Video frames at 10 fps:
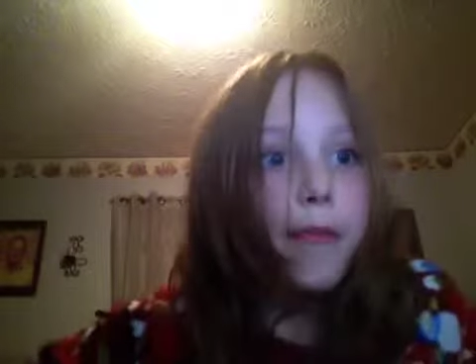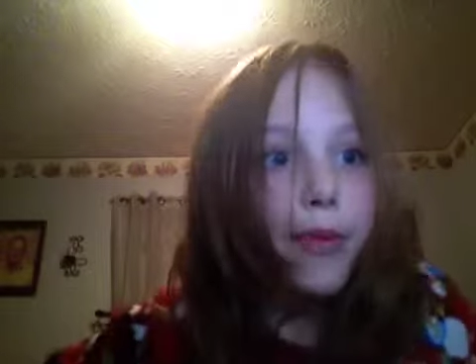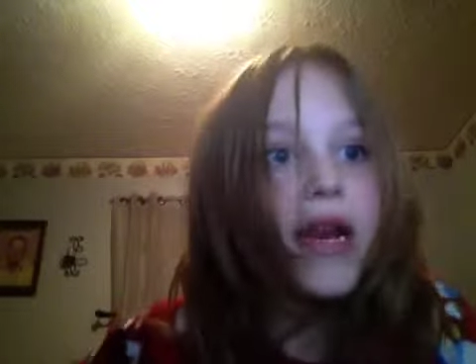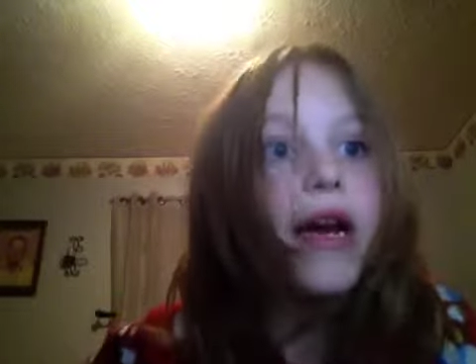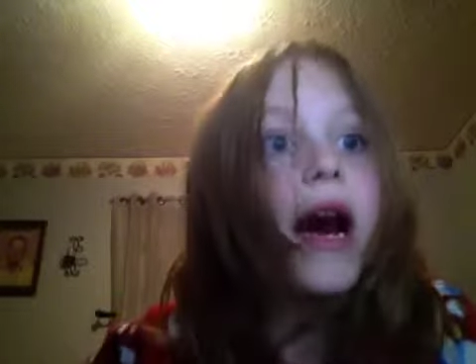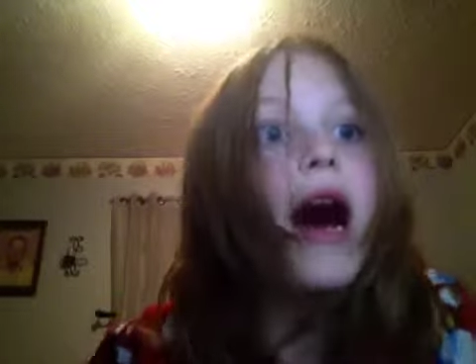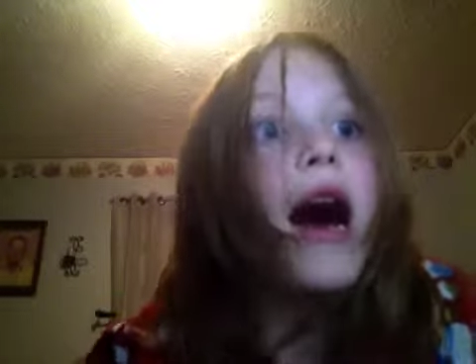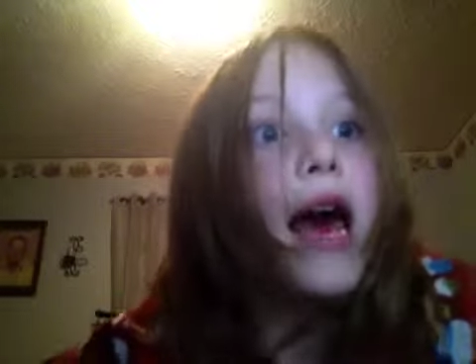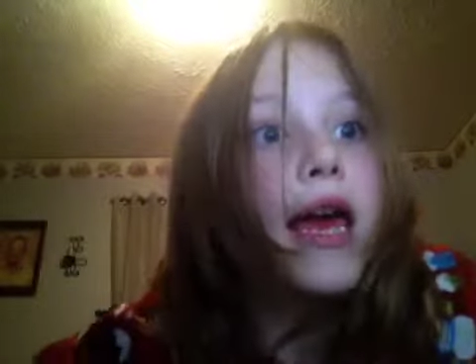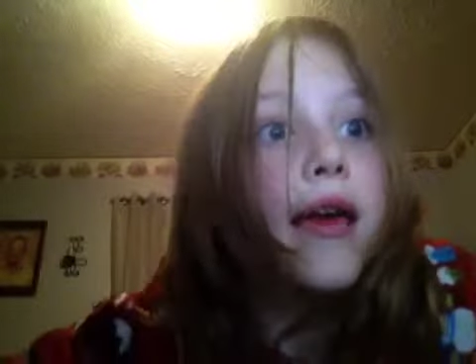but
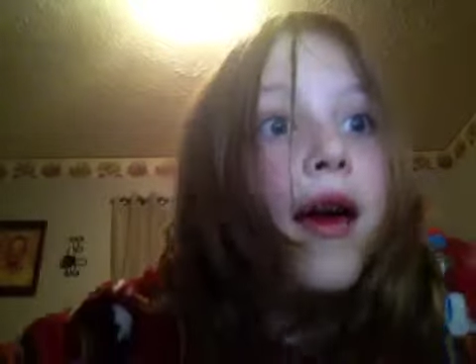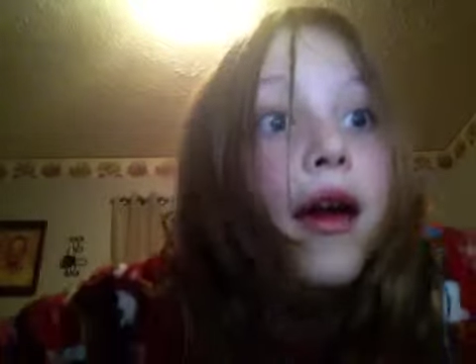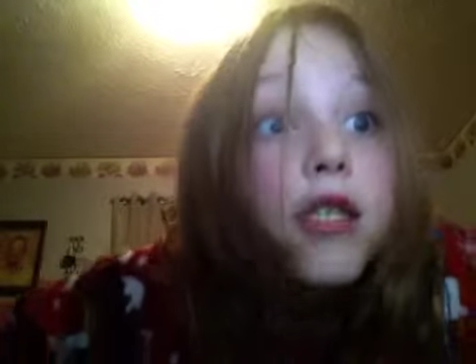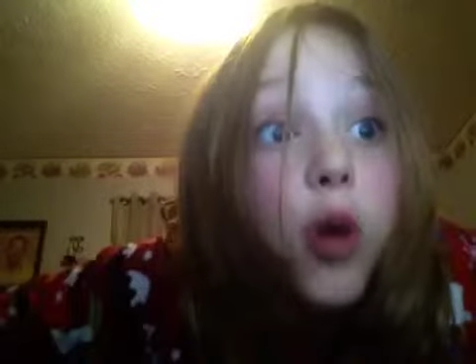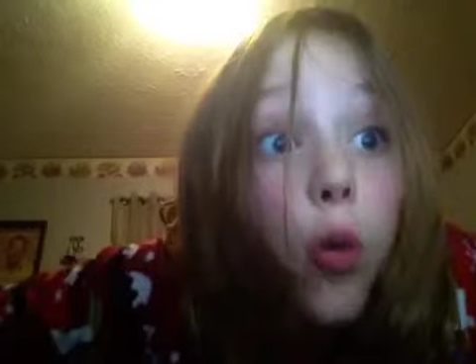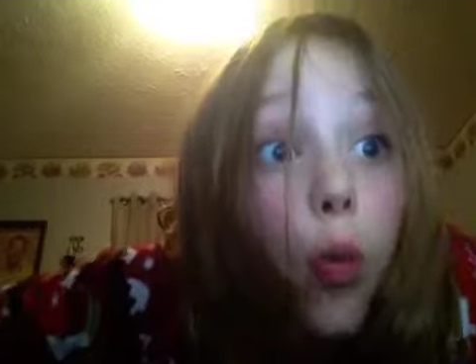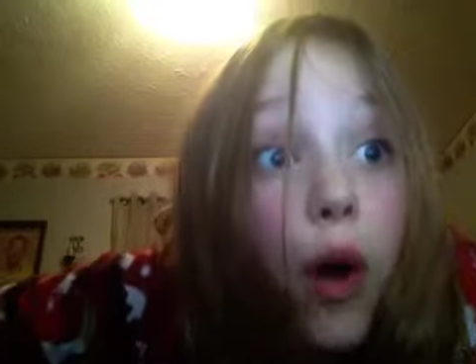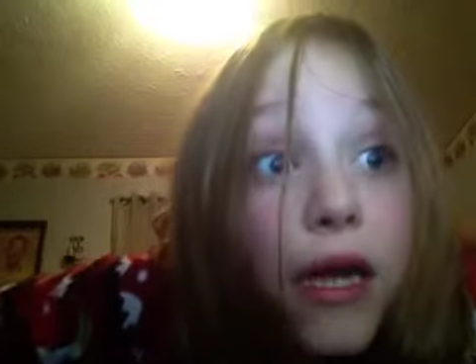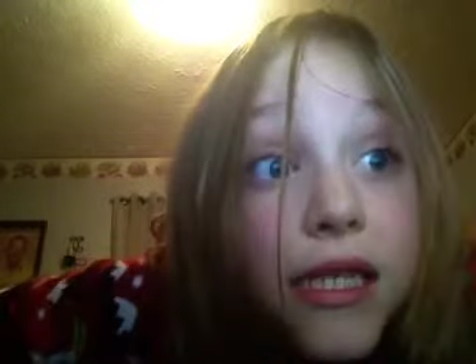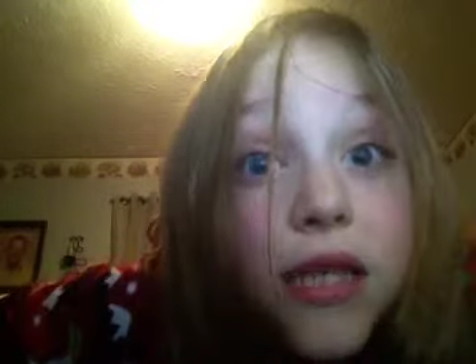I don't
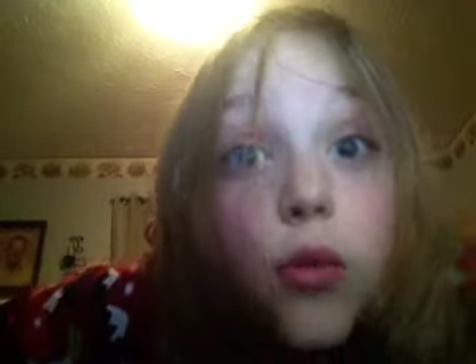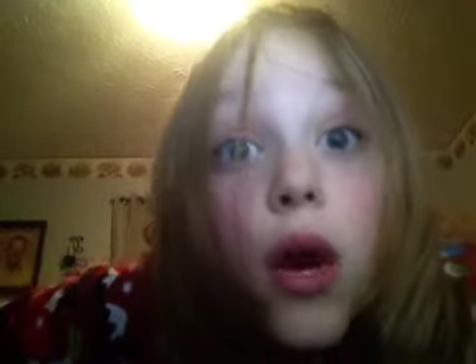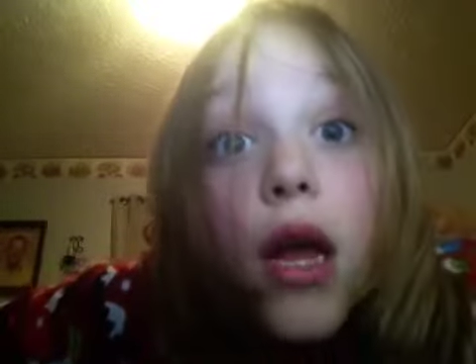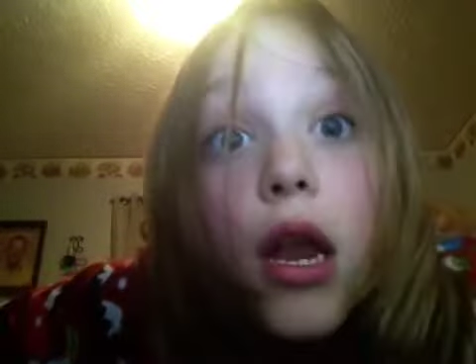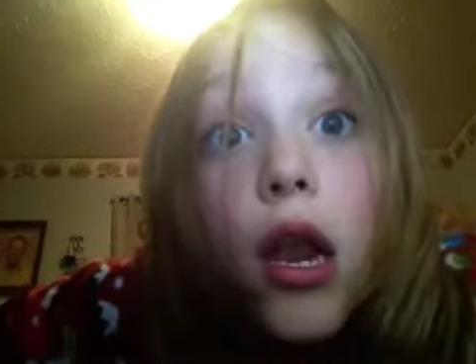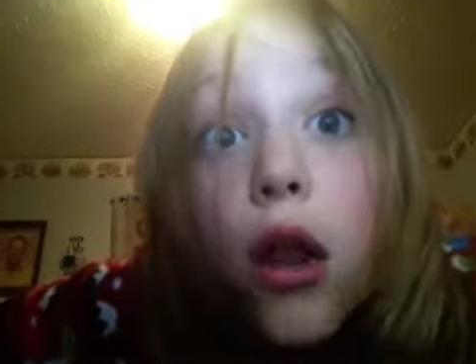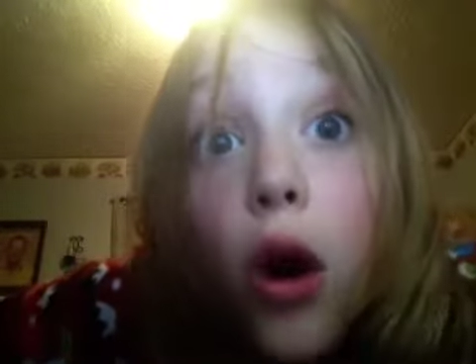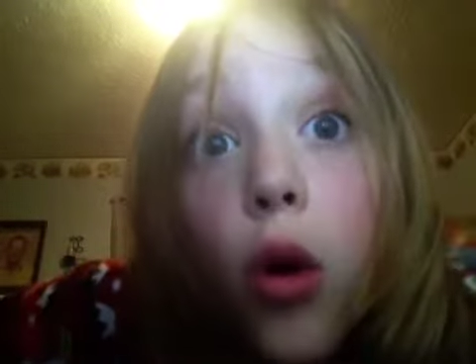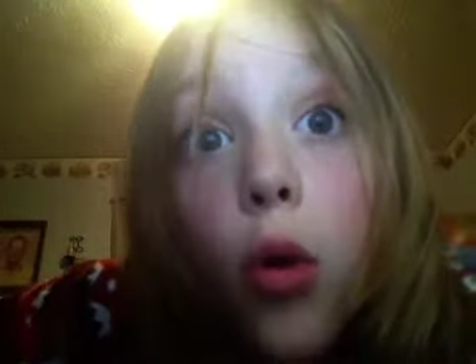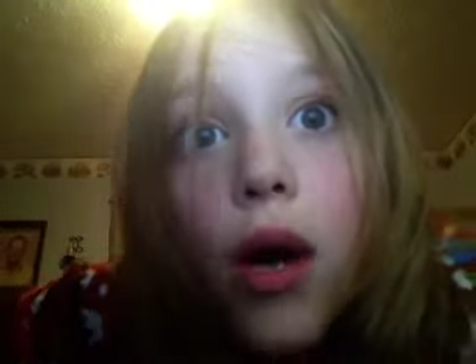want to
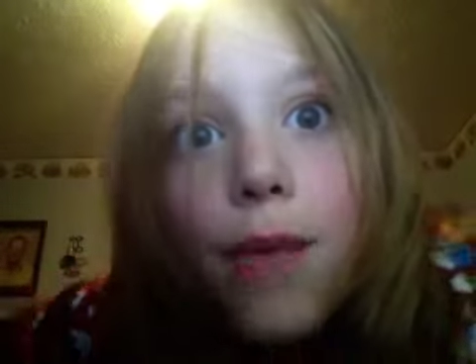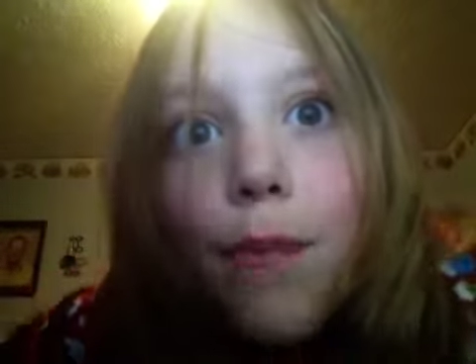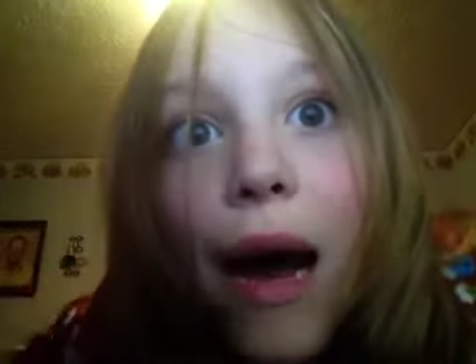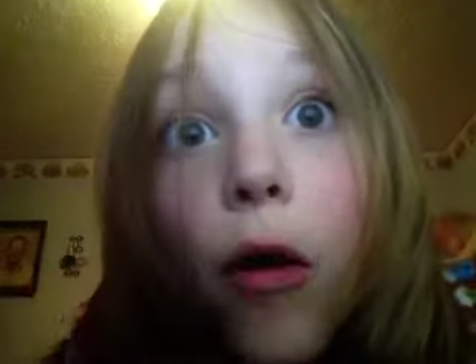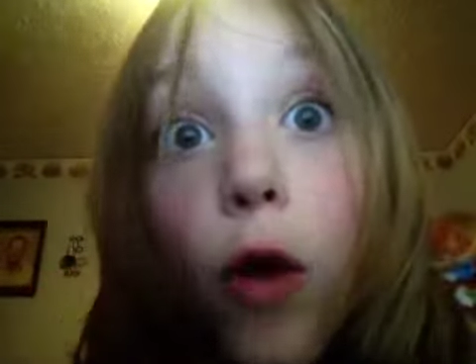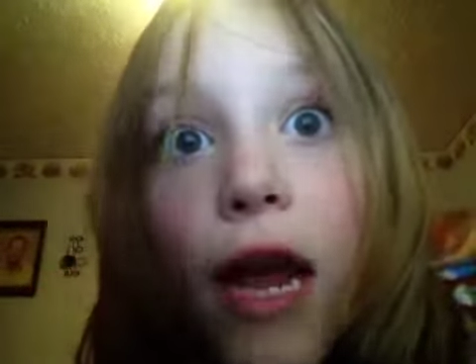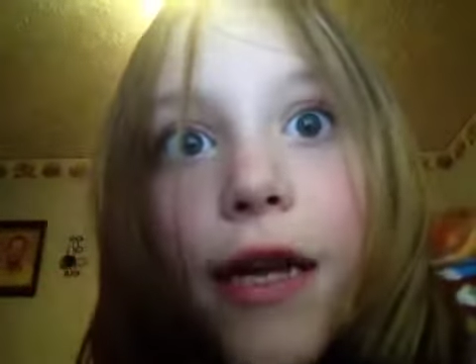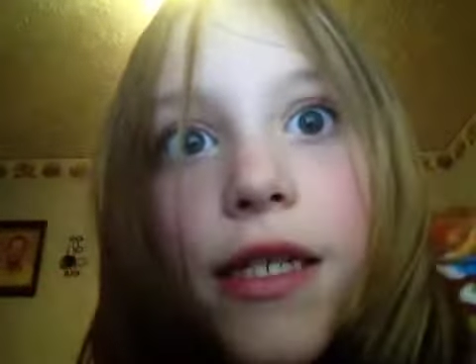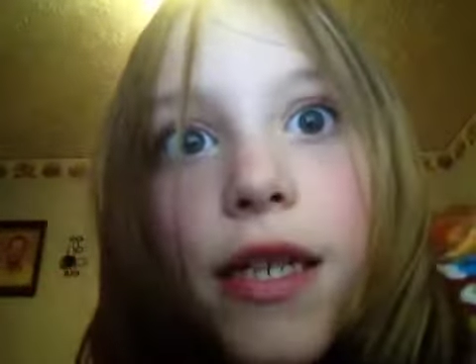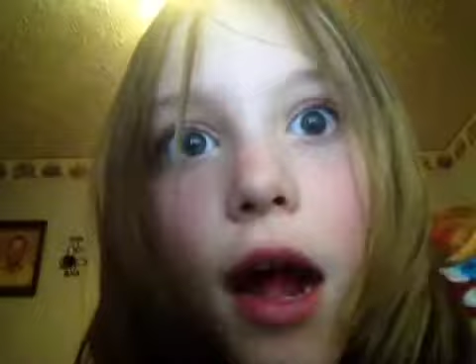know about
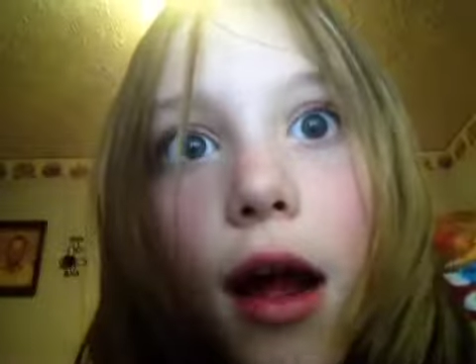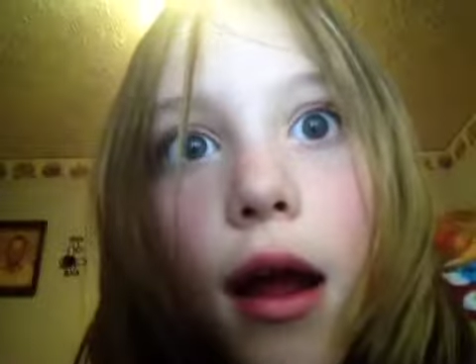it.